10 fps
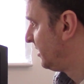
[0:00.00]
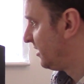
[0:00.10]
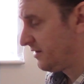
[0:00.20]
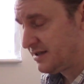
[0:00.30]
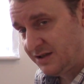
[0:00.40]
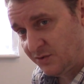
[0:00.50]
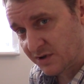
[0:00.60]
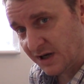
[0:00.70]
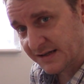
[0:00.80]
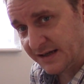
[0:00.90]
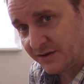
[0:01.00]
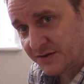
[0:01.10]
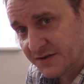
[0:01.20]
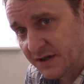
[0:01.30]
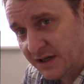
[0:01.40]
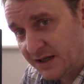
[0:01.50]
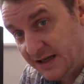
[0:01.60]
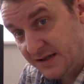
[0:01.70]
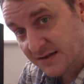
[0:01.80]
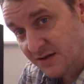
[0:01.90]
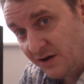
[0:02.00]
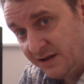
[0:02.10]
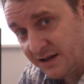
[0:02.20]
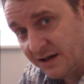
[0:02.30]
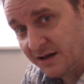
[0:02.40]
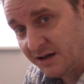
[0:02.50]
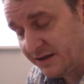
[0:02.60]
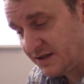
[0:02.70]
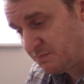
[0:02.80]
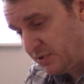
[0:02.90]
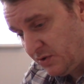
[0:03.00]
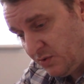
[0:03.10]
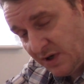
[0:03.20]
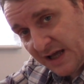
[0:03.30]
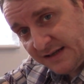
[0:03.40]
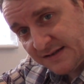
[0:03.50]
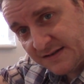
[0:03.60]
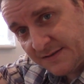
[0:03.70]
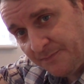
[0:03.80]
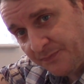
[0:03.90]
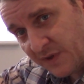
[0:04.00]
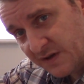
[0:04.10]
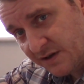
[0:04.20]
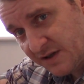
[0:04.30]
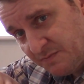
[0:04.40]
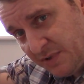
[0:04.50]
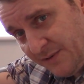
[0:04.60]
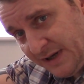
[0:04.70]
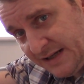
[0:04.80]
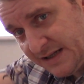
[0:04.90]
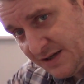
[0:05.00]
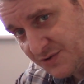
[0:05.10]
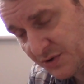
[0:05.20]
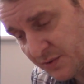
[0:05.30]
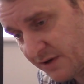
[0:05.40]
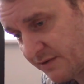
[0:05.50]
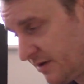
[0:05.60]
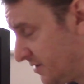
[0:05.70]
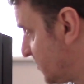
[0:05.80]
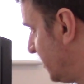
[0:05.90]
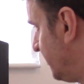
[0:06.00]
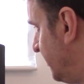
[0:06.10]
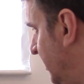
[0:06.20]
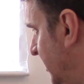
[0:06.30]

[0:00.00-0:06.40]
are these little cutouts, and inside there are these blue LEDs. So there's blue LEDs all the way around as well,